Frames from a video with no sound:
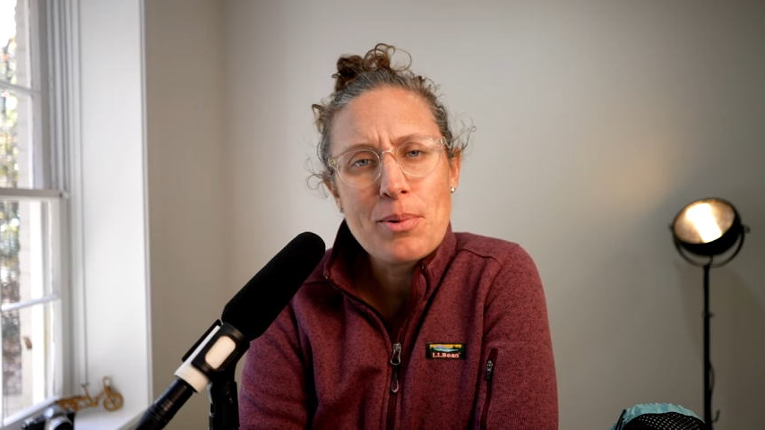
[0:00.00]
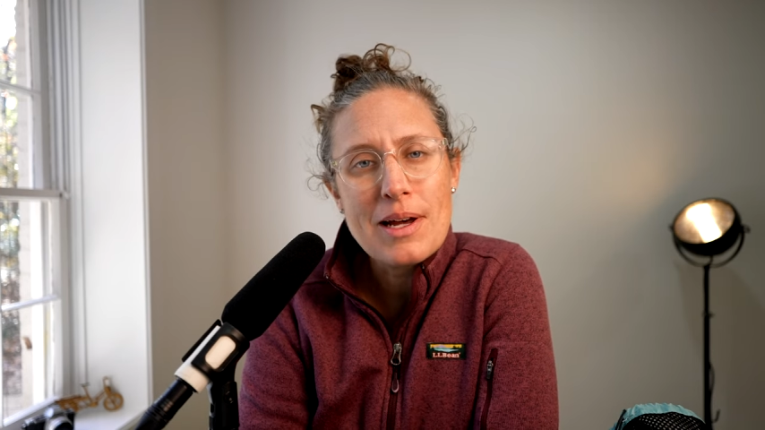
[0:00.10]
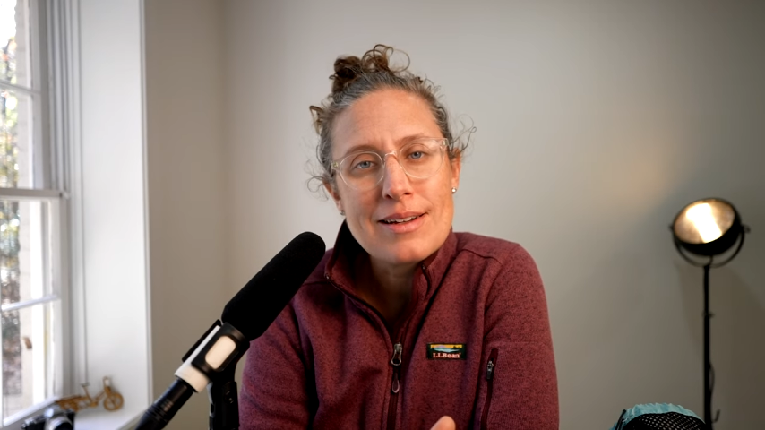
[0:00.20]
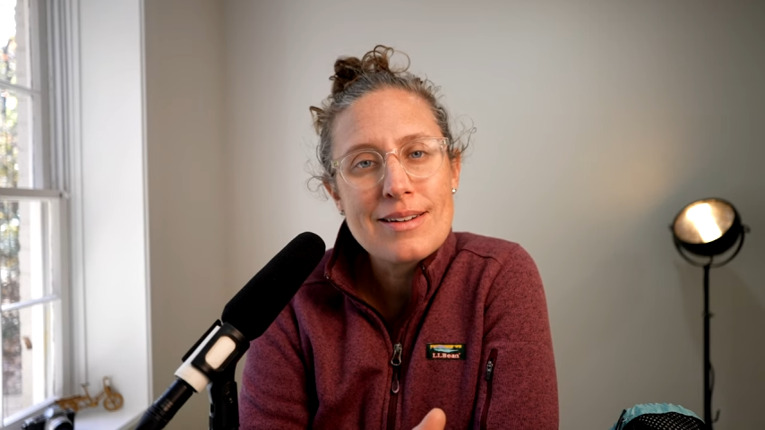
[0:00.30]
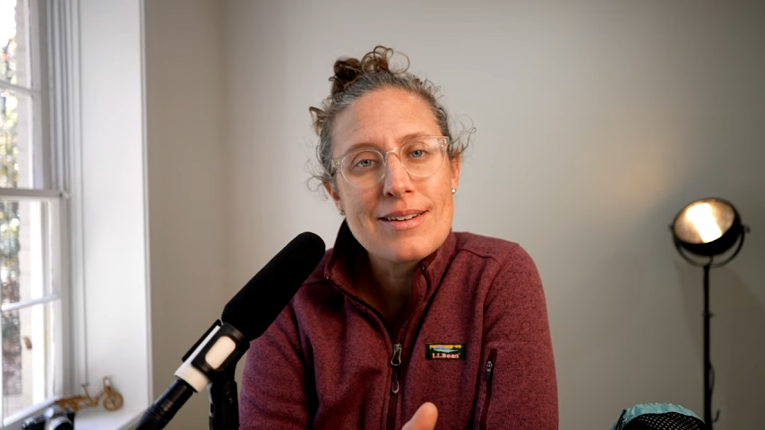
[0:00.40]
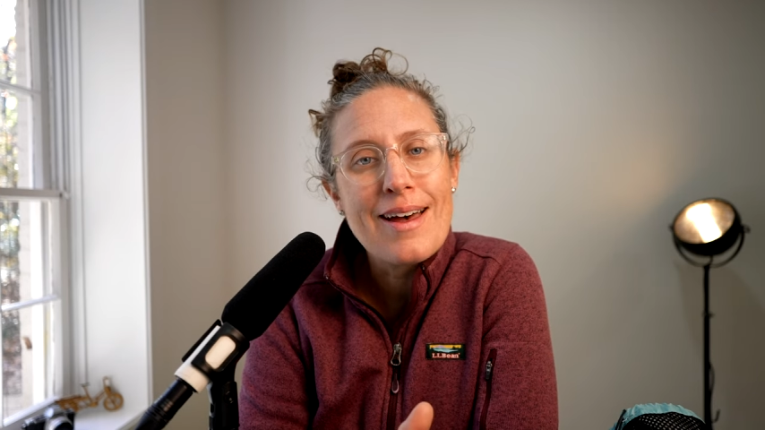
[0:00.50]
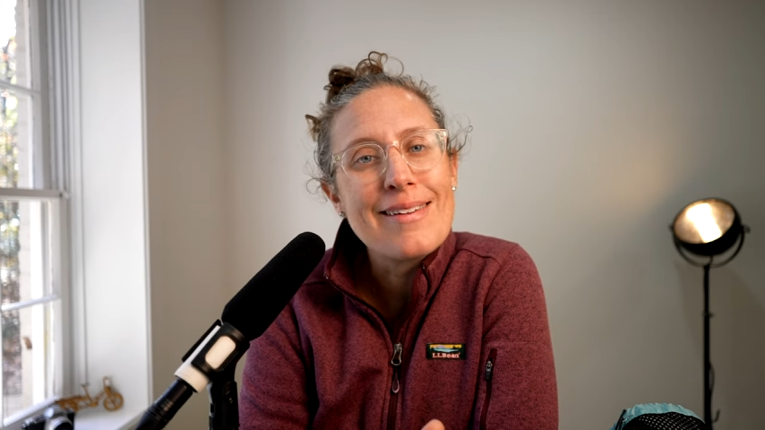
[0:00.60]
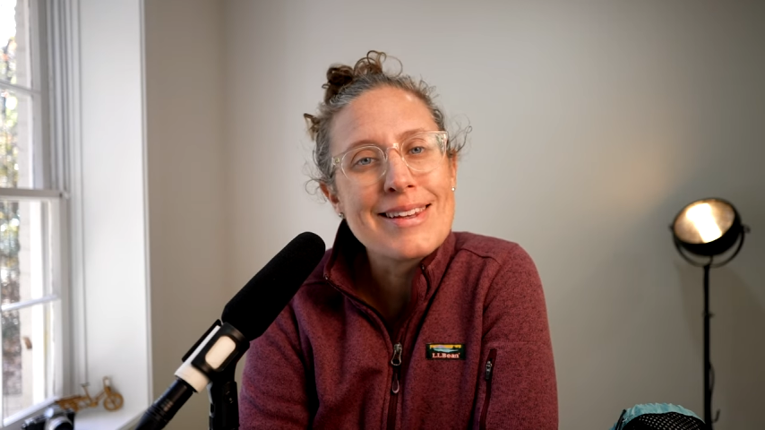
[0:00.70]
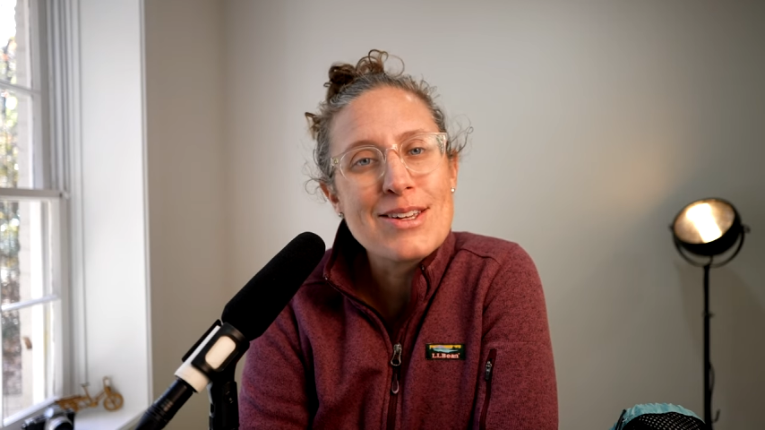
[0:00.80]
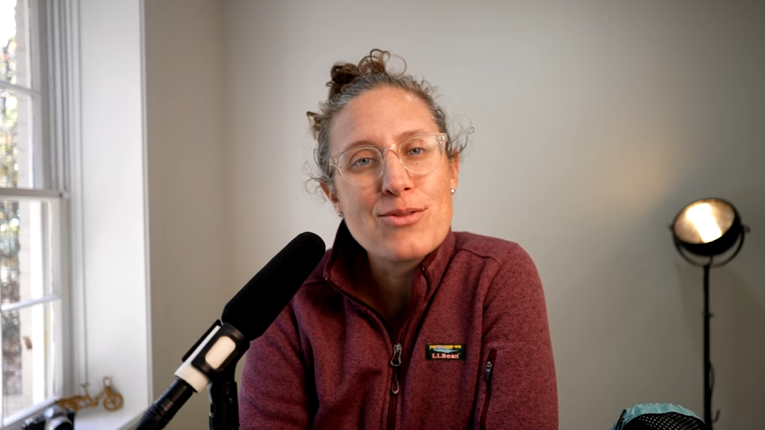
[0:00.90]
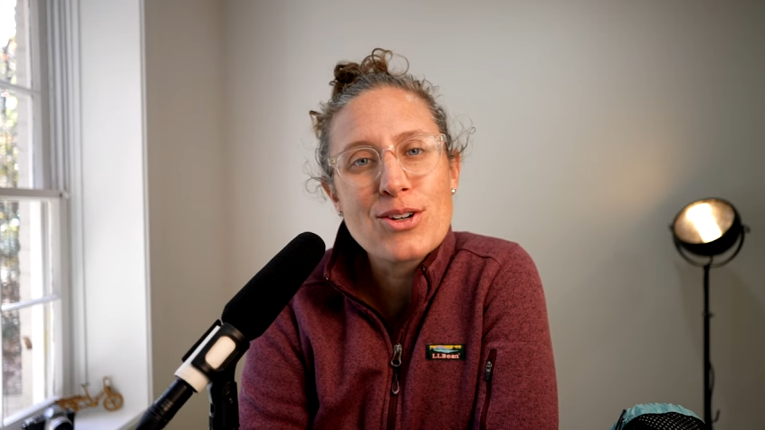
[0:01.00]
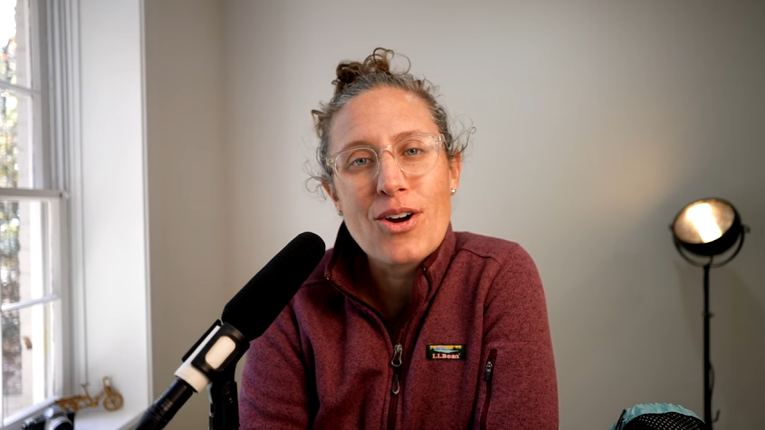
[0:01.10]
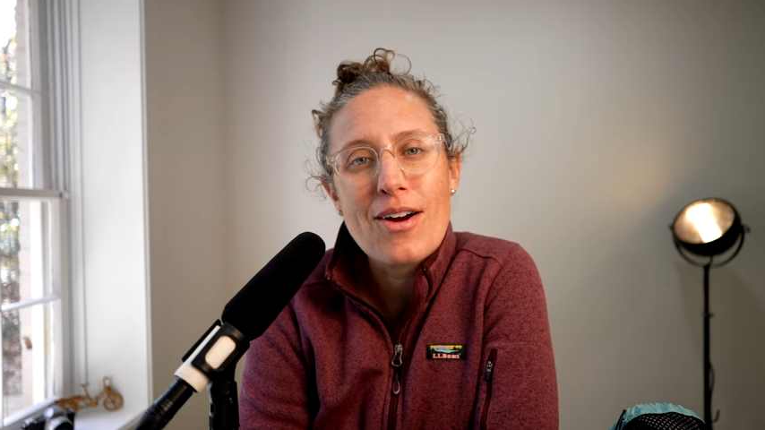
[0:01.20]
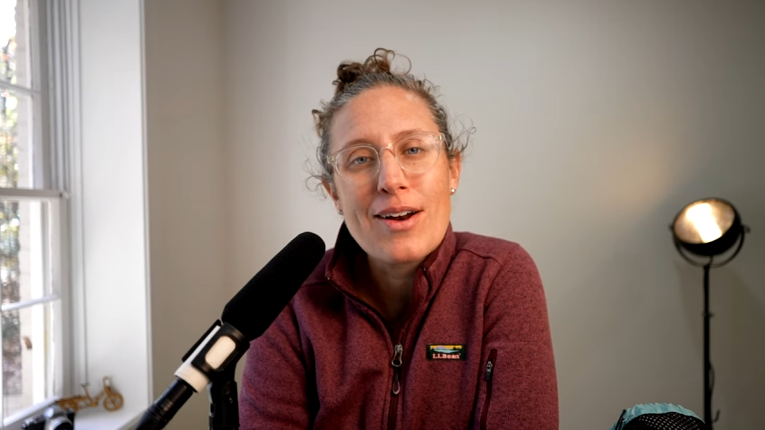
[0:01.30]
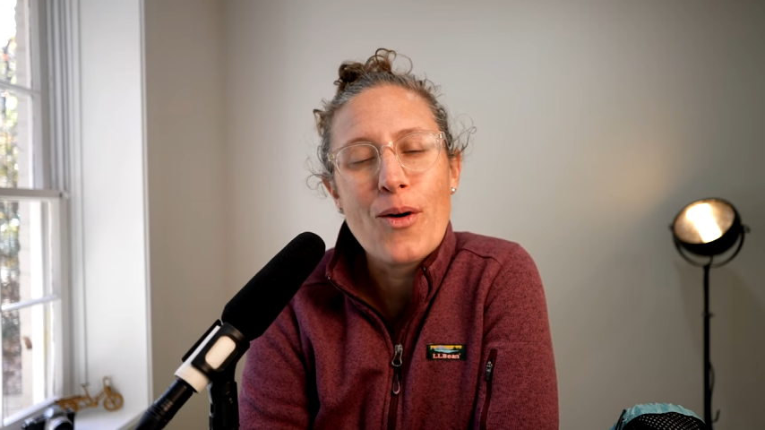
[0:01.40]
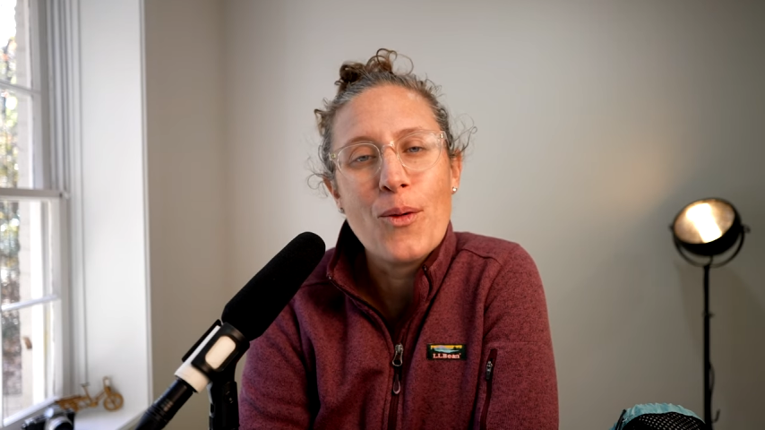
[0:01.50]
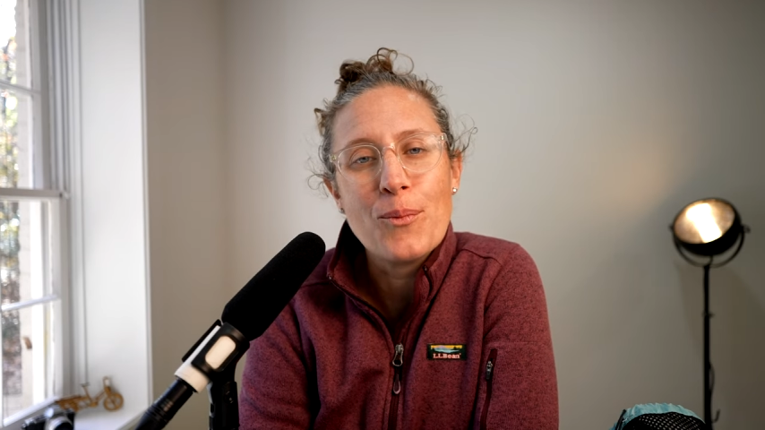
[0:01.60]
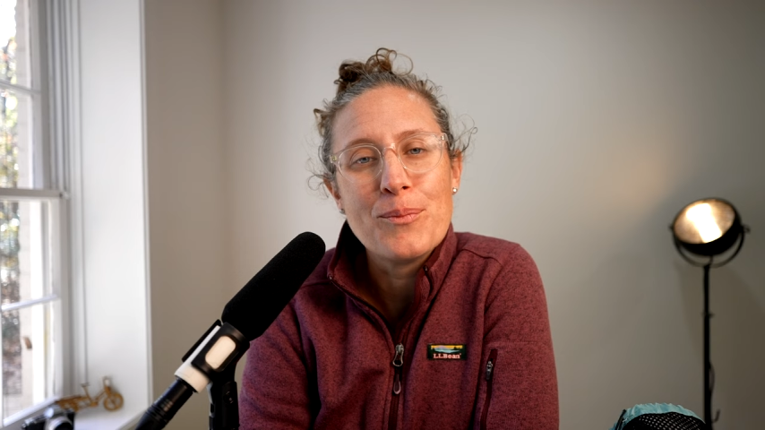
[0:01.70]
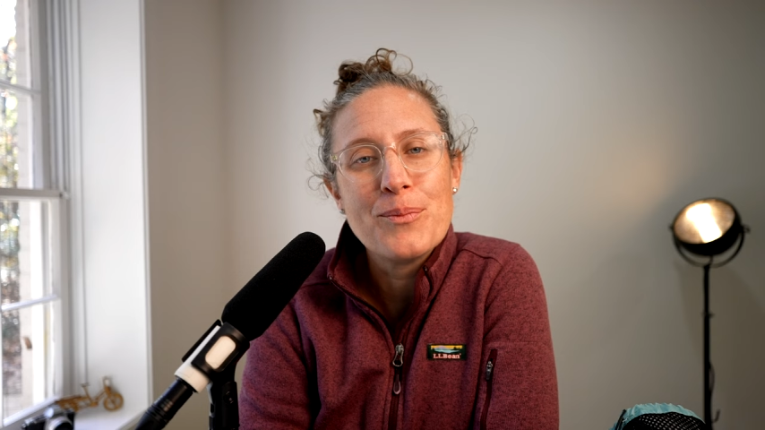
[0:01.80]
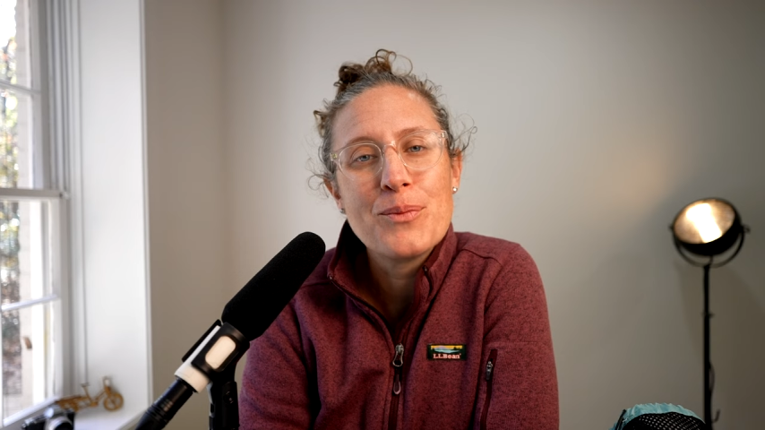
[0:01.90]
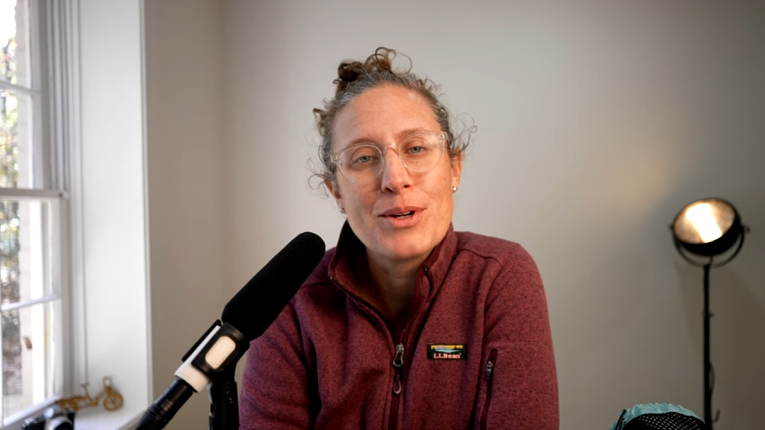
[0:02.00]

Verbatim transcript: bike and leave the car at home